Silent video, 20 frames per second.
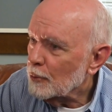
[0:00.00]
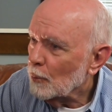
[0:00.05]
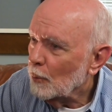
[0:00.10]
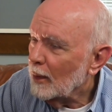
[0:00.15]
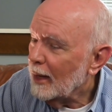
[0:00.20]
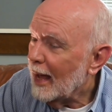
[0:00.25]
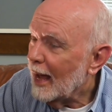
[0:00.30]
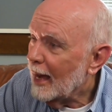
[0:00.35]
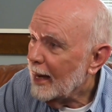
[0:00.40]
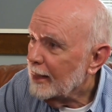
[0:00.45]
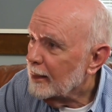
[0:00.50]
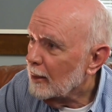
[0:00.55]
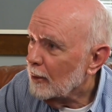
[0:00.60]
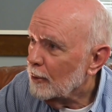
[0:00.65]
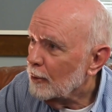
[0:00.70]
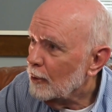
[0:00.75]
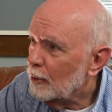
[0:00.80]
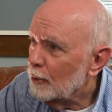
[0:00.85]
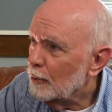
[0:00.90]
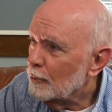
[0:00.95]
Well, I
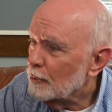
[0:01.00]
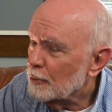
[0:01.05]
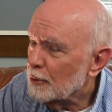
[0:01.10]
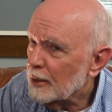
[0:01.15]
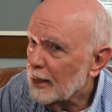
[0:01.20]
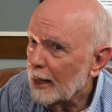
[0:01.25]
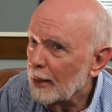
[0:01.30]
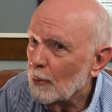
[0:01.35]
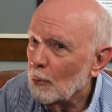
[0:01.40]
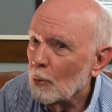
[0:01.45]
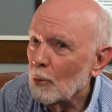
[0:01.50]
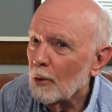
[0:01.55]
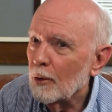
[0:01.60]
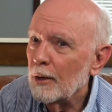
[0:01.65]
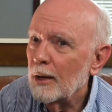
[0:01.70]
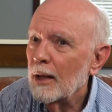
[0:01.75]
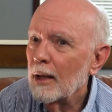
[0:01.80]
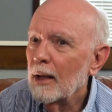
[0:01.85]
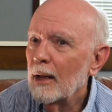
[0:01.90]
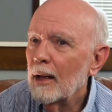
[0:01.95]
didn't use that word.